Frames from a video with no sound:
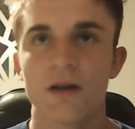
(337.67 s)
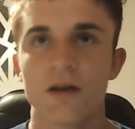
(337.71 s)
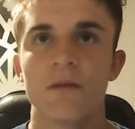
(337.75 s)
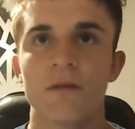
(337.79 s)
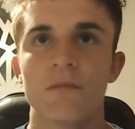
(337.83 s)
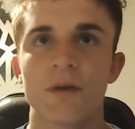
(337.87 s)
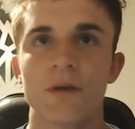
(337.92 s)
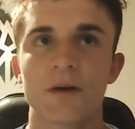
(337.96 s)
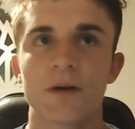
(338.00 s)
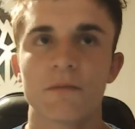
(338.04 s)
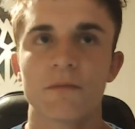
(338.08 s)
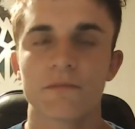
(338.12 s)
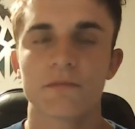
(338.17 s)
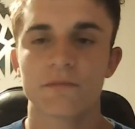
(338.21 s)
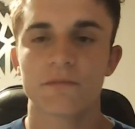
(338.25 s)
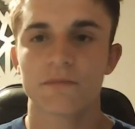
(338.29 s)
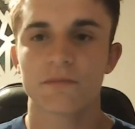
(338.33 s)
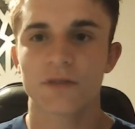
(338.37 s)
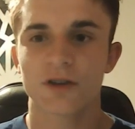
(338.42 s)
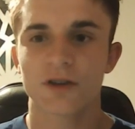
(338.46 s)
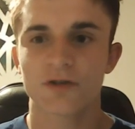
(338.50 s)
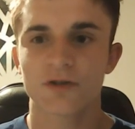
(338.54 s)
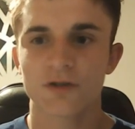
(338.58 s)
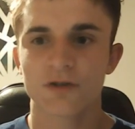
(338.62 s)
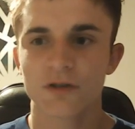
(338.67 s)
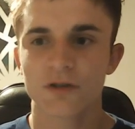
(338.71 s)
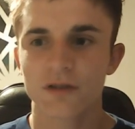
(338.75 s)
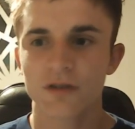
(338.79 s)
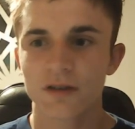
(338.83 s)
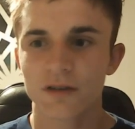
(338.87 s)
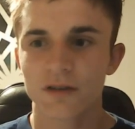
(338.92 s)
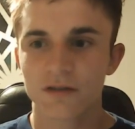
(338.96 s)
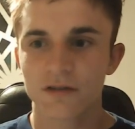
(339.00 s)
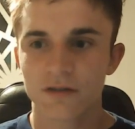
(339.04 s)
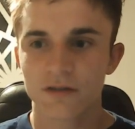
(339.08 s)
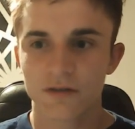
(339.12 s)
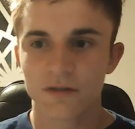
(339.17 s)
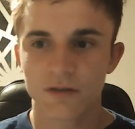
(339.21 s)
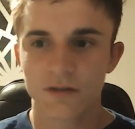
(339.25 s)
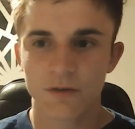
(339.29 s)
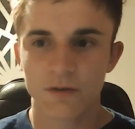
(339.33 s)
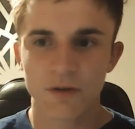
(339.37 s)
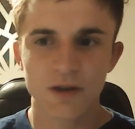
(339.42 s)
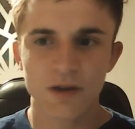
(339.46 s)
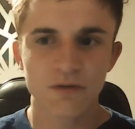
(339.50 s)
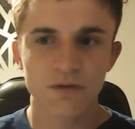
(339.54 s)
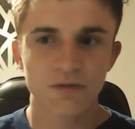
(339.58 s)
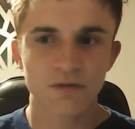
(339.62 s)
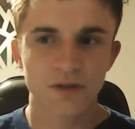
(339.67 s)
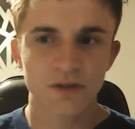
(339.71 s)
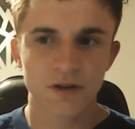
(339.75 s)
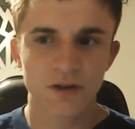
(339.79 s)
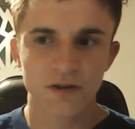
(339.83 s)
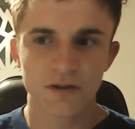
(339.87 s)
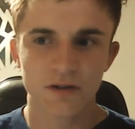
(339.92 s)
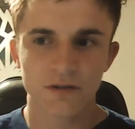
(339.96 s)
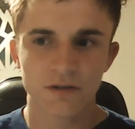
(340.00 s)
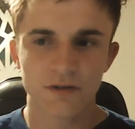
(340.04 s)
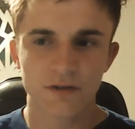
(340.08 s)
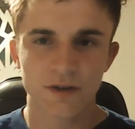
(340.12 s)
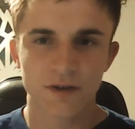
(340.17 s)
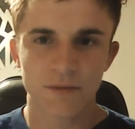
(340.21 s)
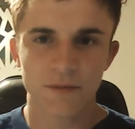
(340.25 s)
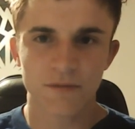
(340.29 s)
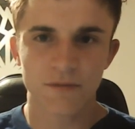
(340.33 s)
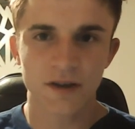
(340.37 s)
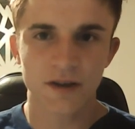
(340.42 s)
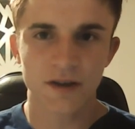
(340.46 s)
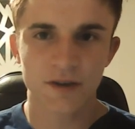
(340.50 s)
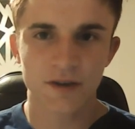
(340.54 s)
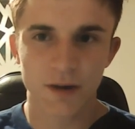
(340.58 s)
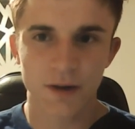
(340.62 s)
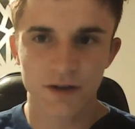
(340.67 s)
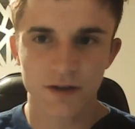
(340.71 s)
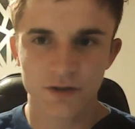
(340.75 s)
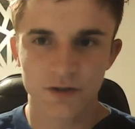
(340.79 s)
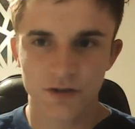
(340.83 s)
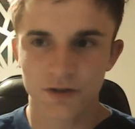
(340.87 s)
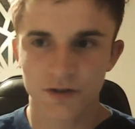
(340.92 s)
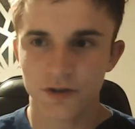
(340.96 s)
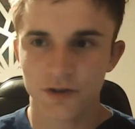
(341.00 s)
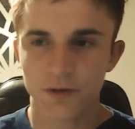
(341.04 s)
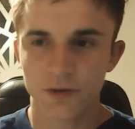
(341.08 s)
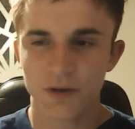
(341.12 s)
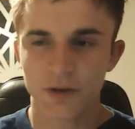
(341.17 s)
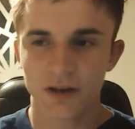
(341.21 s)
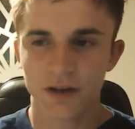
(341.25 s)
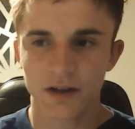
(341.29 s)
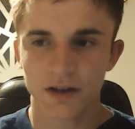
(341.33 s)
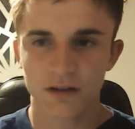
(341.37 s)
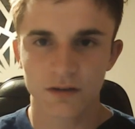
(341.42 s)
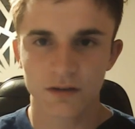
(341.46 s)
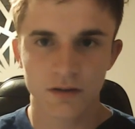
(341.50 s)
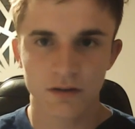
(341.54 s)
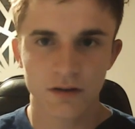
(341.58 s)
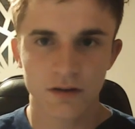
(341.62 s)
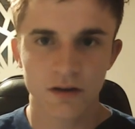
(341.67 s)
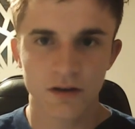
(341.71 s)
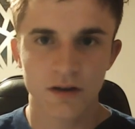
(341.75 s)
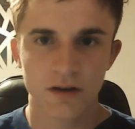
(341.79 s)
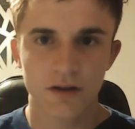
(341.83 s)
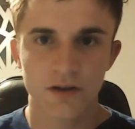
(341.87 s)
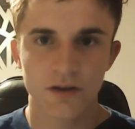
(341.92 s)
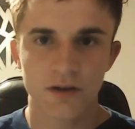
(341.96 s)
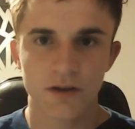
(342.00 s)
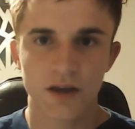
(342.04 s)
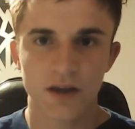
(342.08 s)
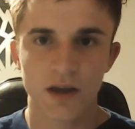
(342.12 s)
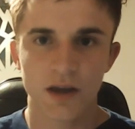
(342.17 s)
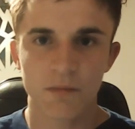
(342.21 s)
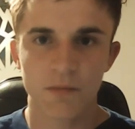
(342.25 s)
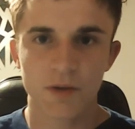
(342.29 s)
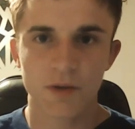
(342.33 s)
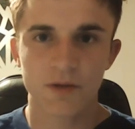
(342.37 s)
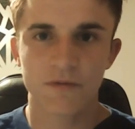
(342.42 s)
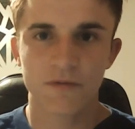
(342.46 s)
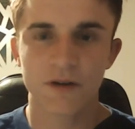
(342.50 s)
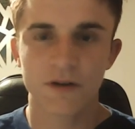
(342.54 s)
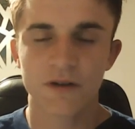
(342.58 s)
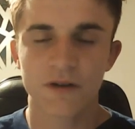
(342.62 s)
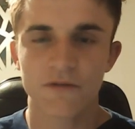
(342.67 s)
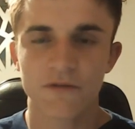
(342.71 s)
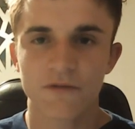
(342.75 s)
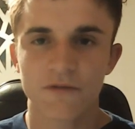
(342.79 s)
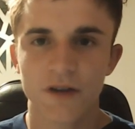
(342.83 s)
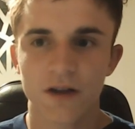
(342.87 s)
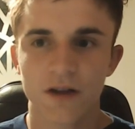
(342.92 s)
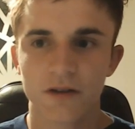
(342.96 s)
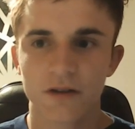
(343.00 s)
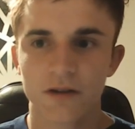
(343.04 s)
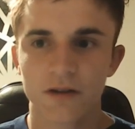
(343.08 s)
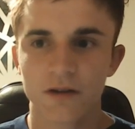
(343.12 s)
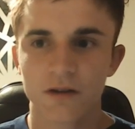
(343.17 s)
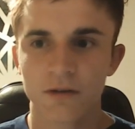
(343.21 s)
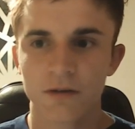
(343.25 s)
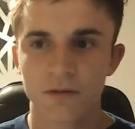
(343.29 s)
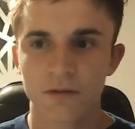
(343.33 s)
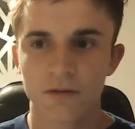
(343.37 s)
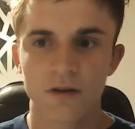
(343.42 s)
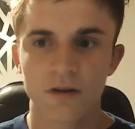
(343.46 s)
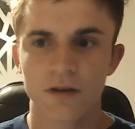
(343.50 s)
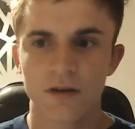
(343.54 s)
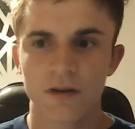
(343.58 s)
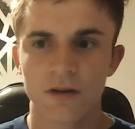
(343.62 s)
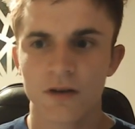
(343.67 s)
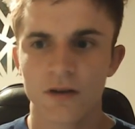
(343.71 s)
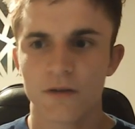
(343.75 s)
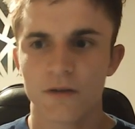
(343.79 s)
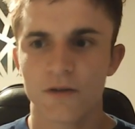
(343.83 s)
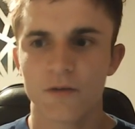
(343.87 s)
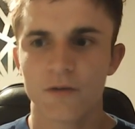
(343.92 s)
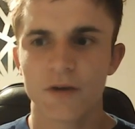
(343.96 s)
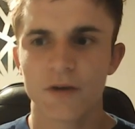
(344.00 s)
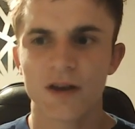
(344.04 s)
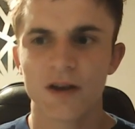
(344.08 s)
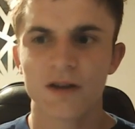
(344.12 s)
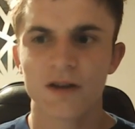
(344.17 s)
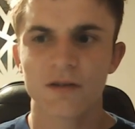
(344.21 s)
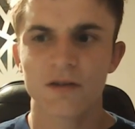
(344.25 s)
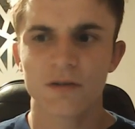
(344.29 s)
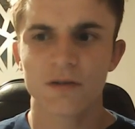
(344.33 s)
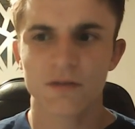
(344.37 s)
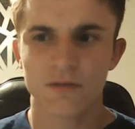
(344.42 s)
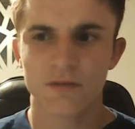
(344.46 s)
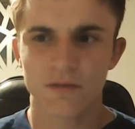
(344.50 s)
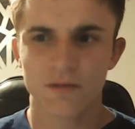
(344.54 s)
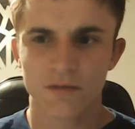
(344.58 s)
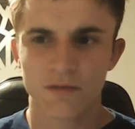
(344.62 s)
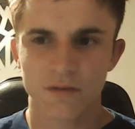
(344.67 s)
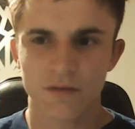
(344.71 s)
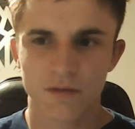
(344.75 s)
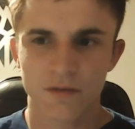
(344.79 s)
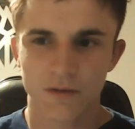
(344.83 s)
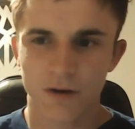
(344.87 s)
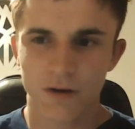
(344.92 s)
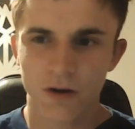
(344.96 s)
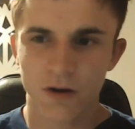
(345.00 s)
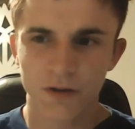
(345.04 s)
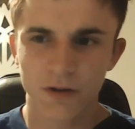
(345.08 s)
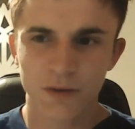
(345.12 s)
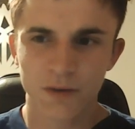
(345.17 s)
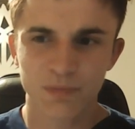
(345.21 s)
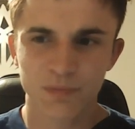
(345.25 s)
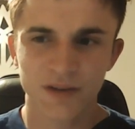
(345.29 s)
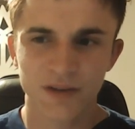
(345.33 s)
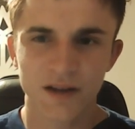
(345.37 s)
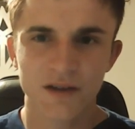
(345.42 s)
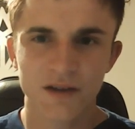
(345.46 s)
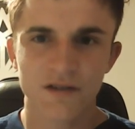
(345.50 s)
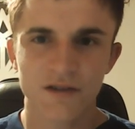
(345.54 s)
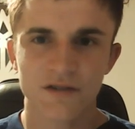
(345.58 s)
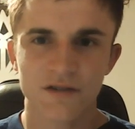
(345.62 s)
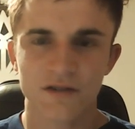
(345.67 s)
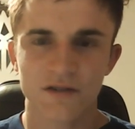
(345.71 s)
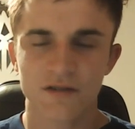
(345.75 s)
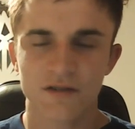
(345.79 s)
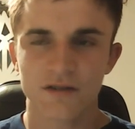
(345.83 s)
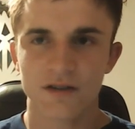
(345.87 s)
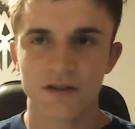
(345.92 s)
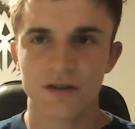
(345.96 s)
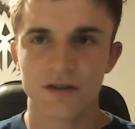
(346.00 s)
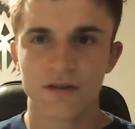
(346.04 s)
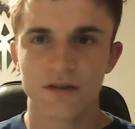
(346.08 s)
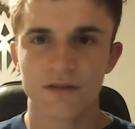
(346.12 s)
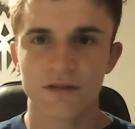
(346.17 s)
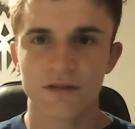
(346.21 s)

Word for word: But the truth is, the way you learn something is by just doing it. You can't be afraid of failure. The way all the players you see